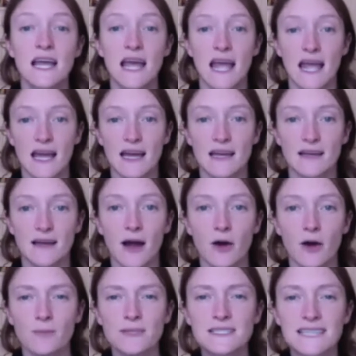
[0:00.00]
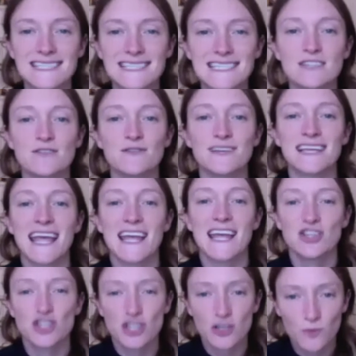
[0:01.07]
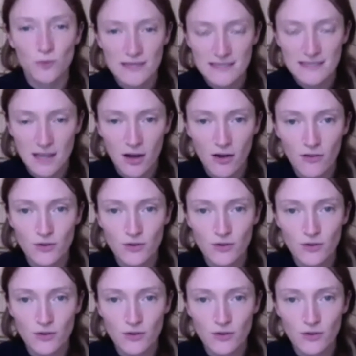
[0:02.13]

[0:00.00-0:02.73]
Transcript: and our misidentification with self,